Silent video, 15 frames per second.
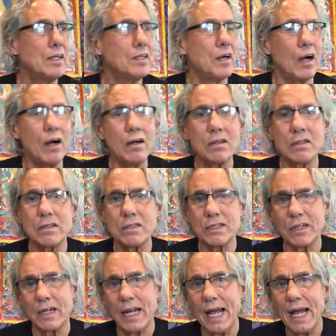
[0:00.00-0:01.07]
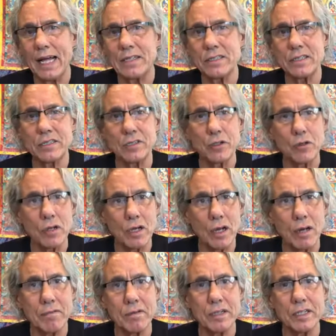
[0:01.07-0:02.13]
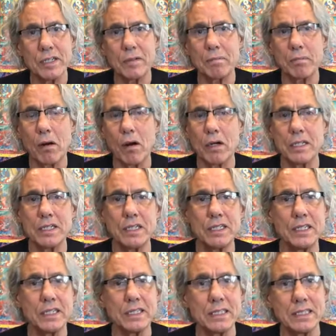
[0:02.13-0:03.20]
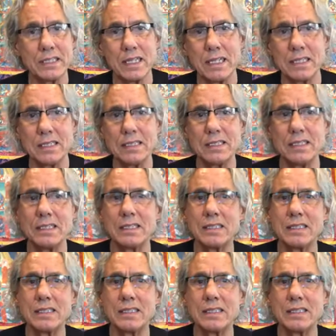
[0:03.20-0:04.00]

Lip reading: your uncle, your aunt, your lover, your partner, your son,